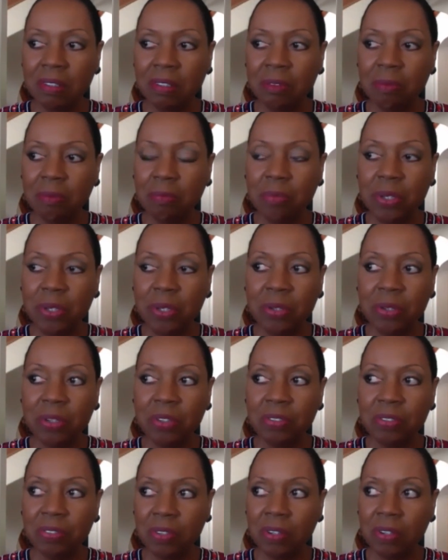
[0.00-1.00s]

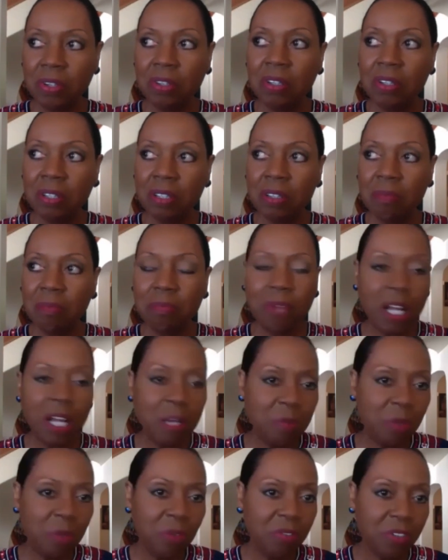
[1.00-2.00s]
beautiful
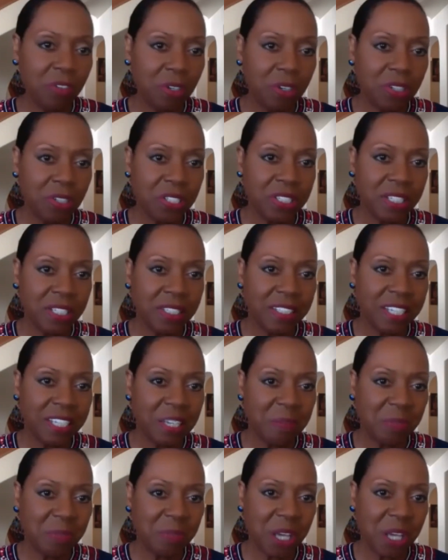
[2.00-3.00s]
Bible verse that
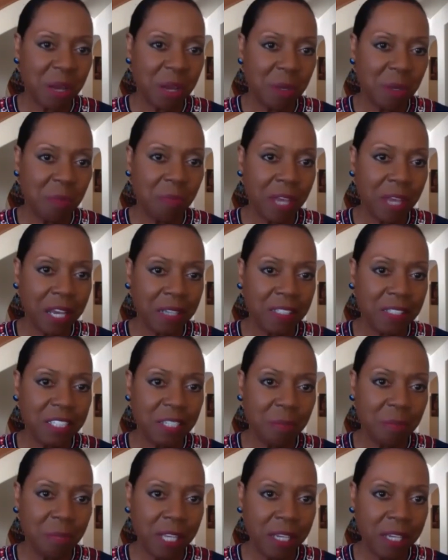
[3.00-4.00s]
keeps coming back
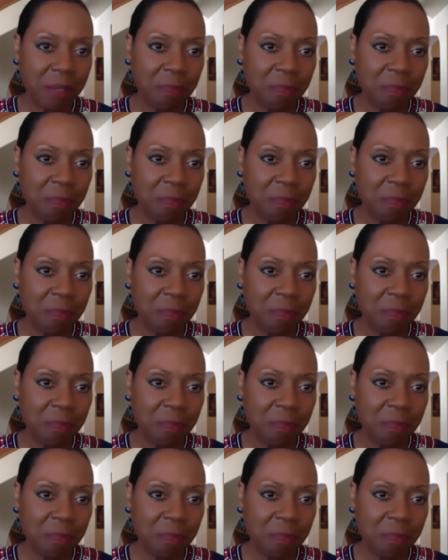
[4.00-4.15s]
to me.